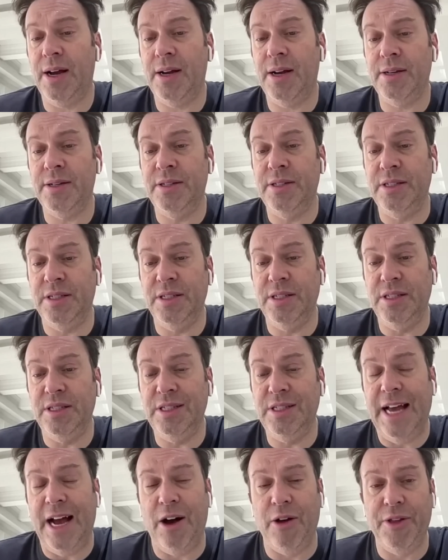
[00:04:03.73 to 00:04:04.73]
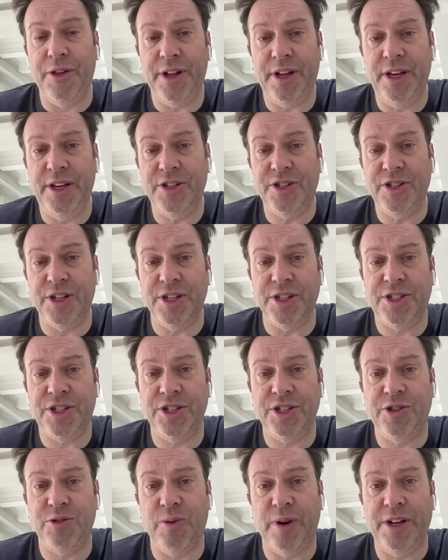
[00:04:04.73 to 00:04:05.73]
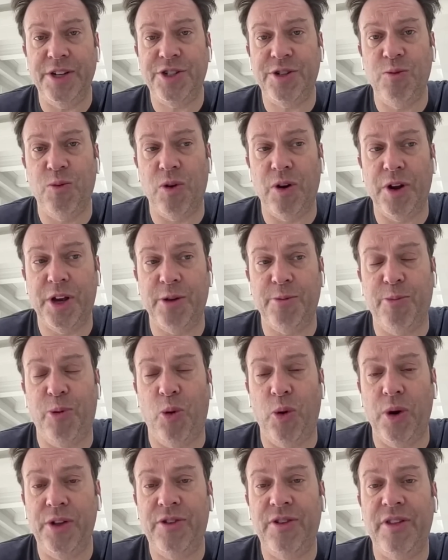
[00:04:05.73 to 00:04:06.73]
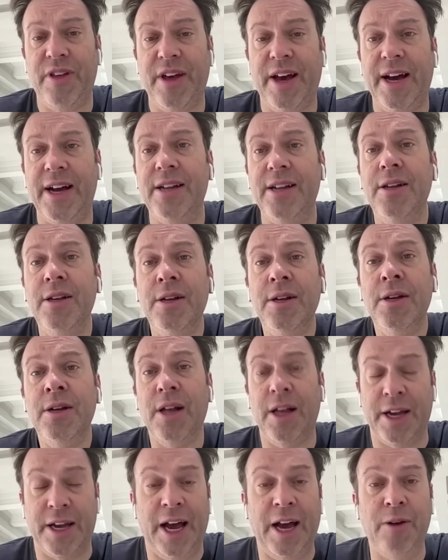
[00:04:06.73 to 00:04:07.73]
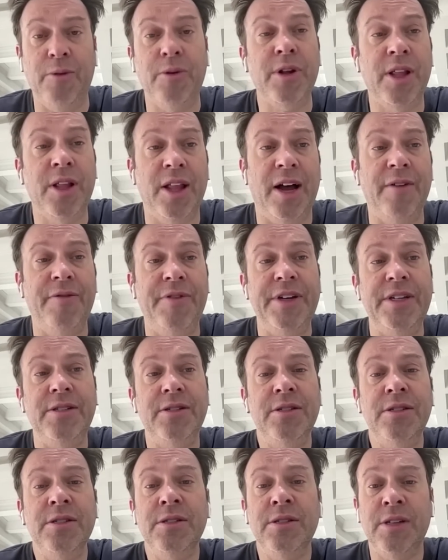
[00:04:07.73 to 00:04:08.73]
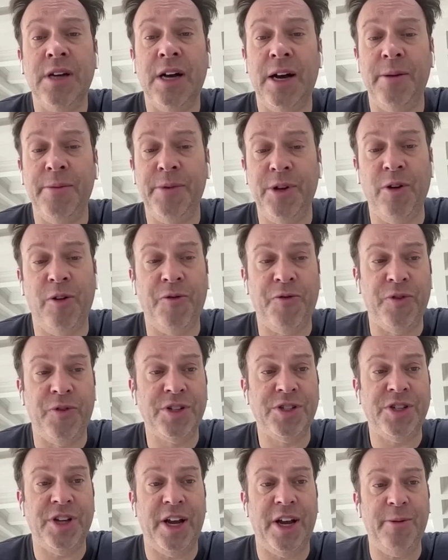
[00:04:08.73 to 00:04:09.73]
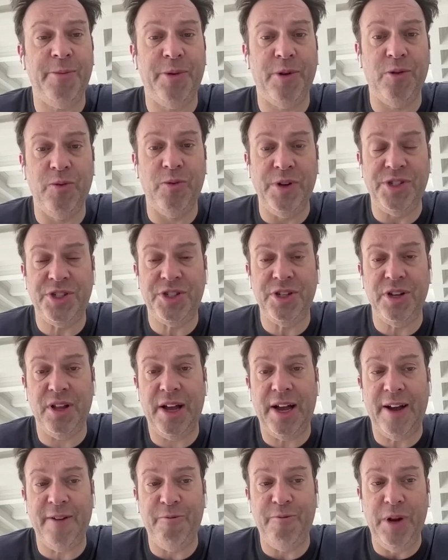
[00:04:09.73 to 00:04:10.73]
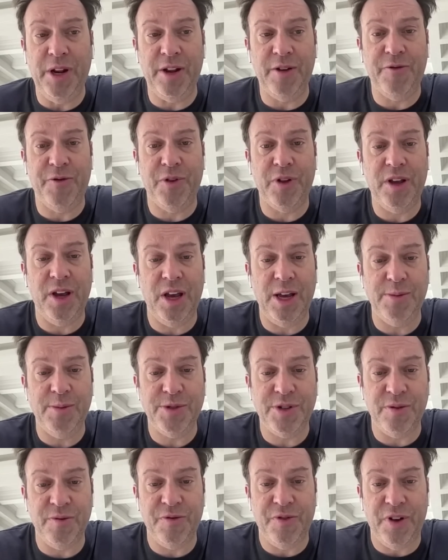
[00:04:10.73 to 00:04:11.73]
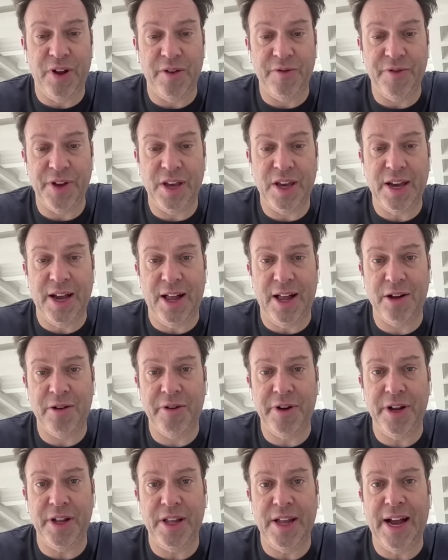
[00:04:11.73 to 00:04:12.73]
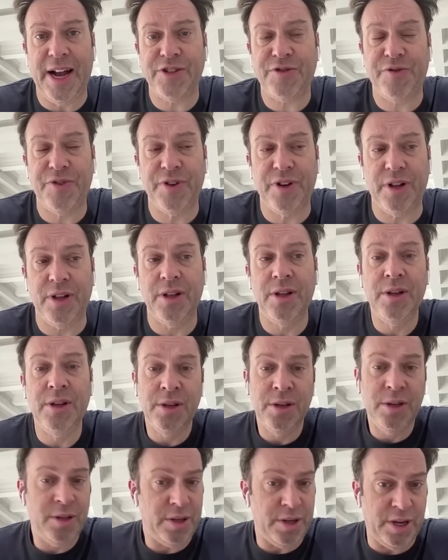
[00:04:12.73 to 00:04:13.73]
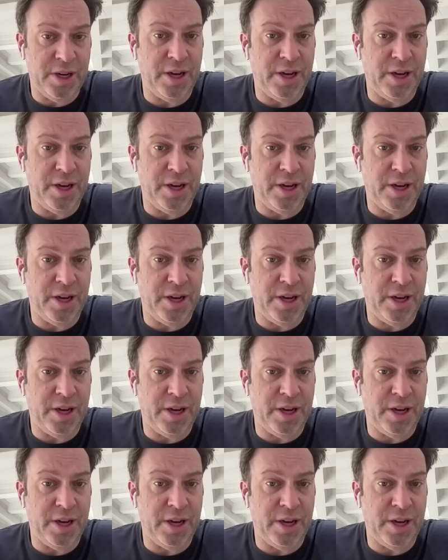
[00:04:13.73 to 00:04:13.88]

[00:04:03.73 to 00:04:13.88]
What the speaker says: now that he's in a situation where he could point to that. I would love it. For example, we'd still have meaningful games involving Calgary and Nashville,